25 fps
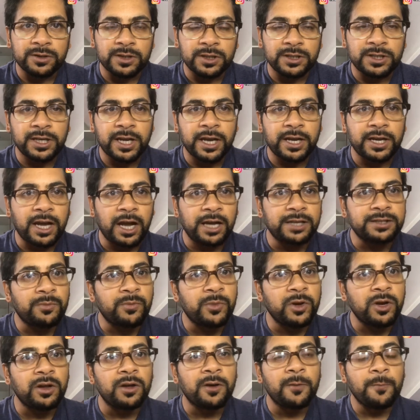So today, guys,
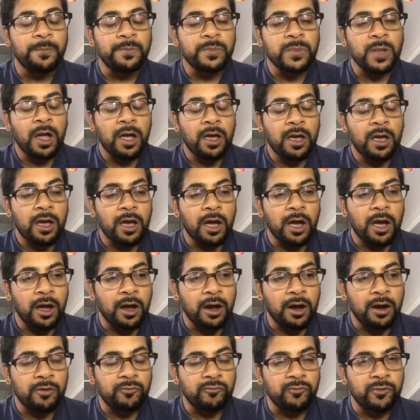I'm going to
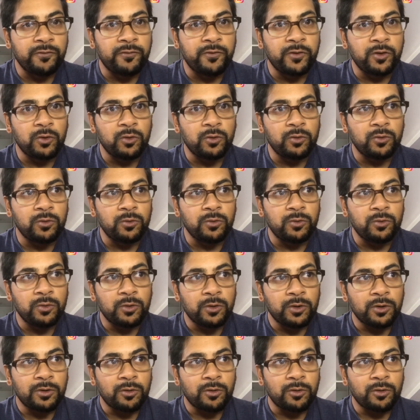uh, review